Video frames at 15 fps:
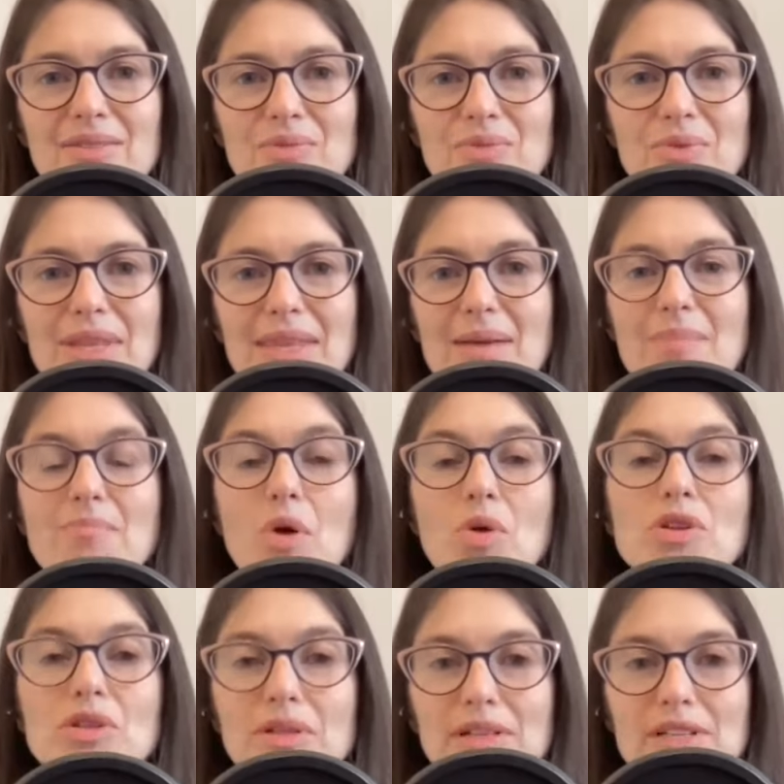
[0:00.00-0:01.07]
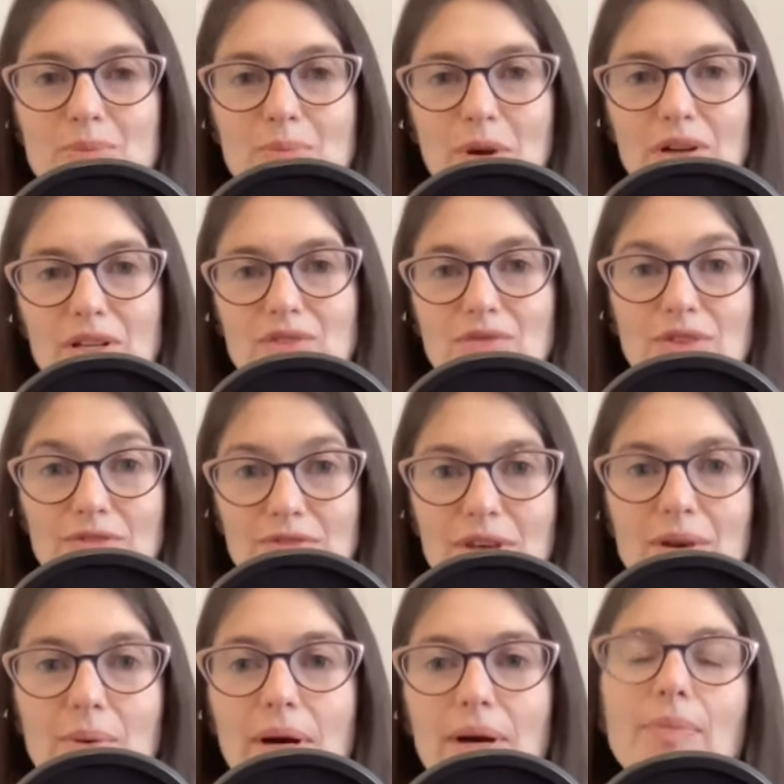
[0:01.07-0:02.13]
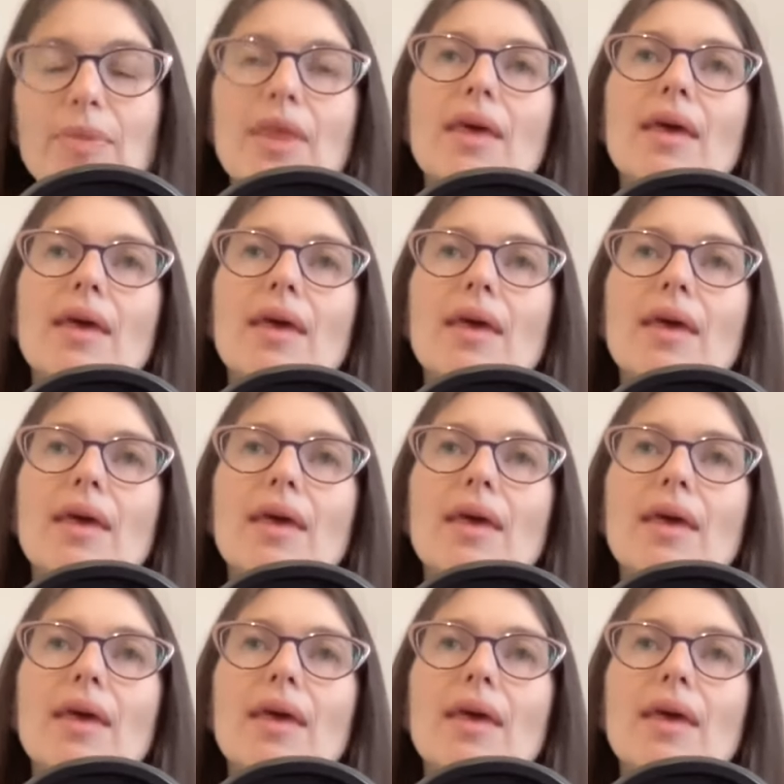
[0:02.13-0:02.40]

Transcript: really emotional experience for the viewer.